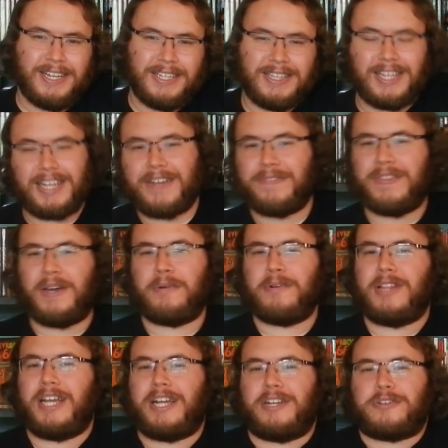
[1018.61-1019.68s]
Like, if that were
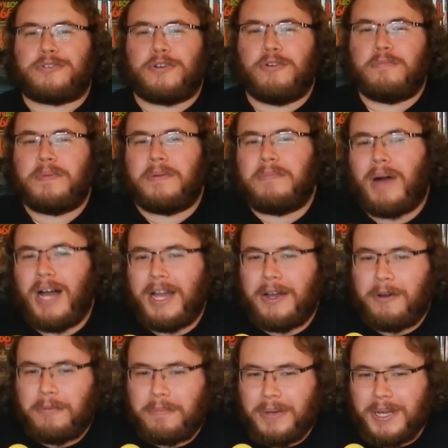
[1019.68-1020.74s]
like a trope in
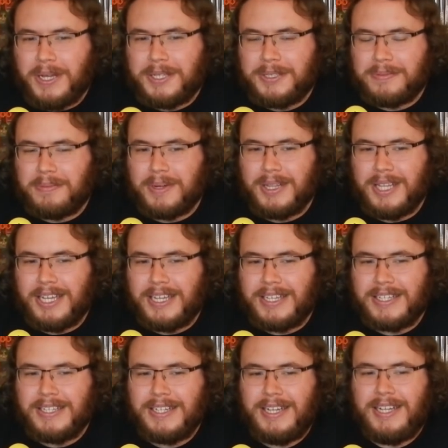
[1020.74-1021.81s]
biopics where
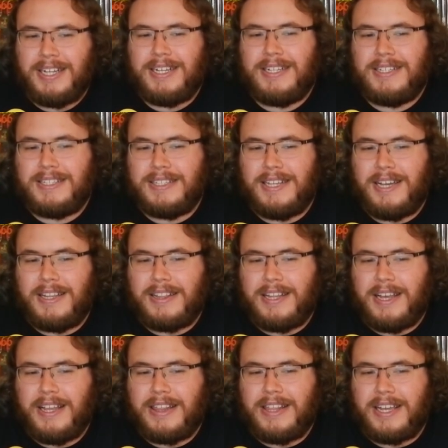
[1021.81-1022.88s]
like
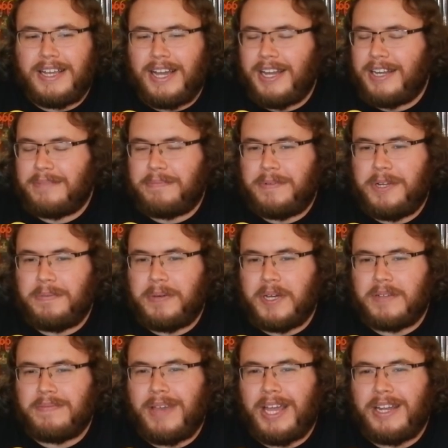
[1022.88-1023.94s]
they kind of
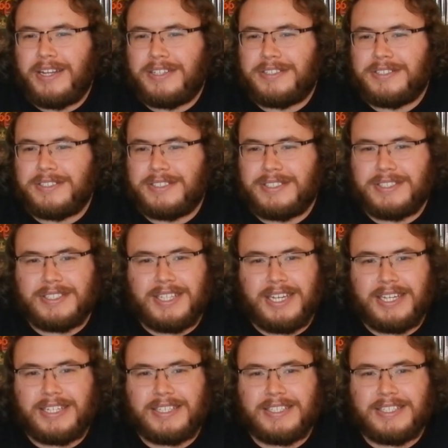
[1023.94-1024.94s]
depict managers as like